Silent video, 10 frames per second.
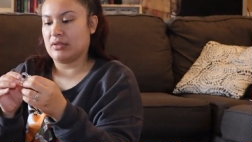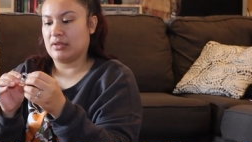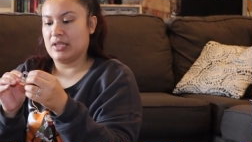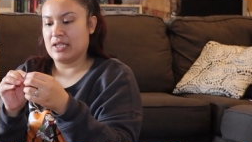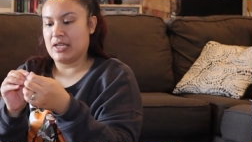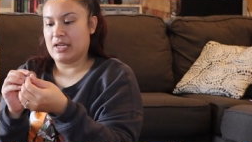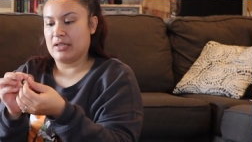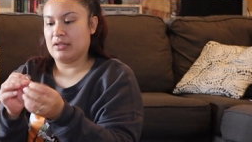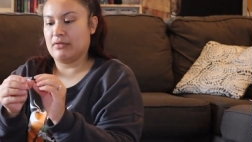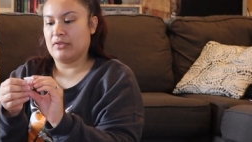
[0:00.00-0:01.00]
on the
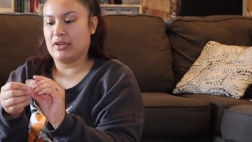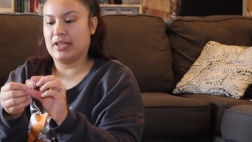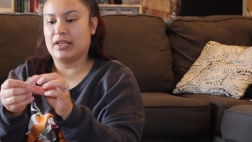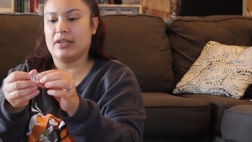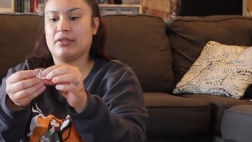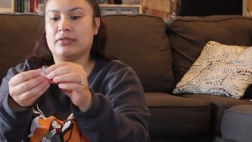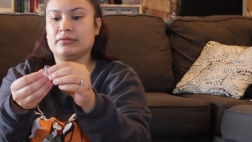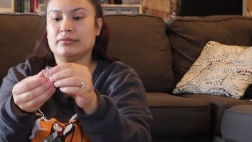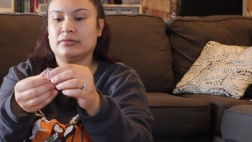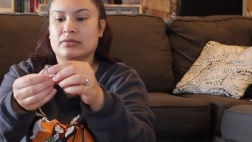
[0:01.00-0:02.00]
end of your heel.